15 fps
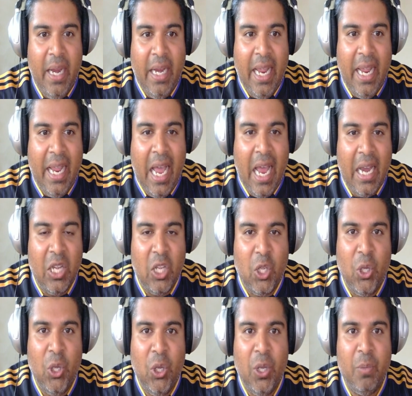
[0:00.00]
He had a
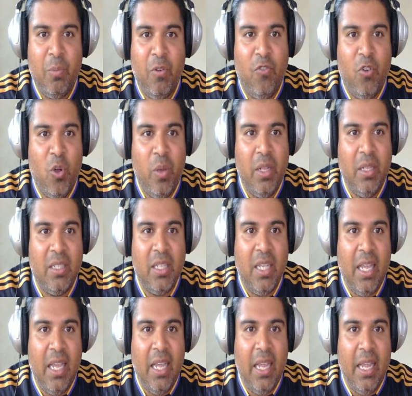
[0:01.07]
good performance
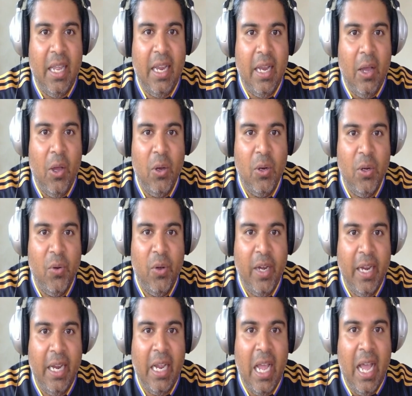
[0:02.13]
in
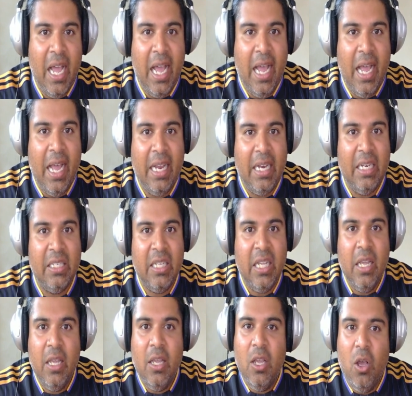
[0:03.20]
Hungary, and
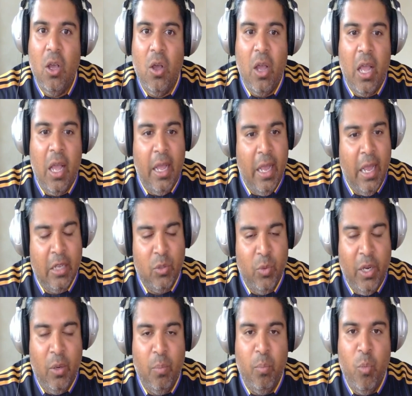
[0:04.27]
as
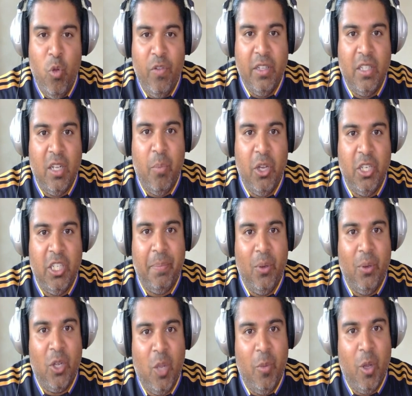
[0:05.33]
we move into the budget
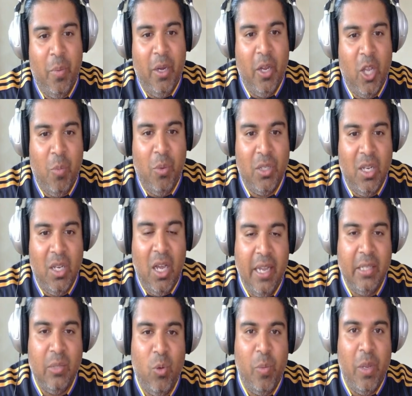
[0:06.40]
builder coming up in a couple of
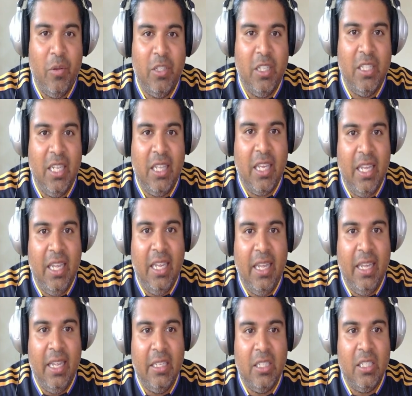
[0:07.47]
slides, we'll be able to see that he
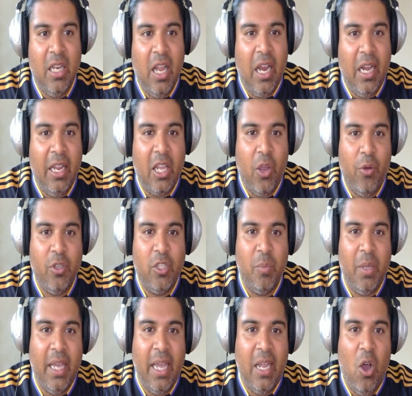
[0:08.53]
is likely going to
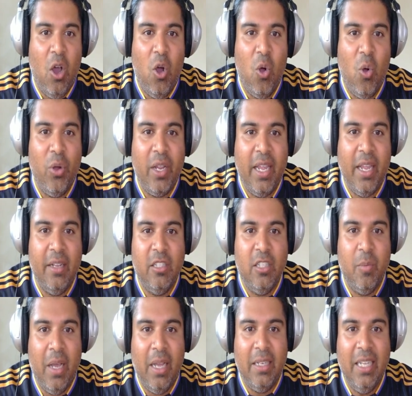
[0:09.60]
be a hold into
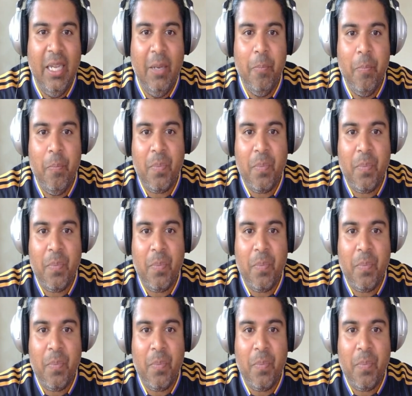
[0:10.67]
my team.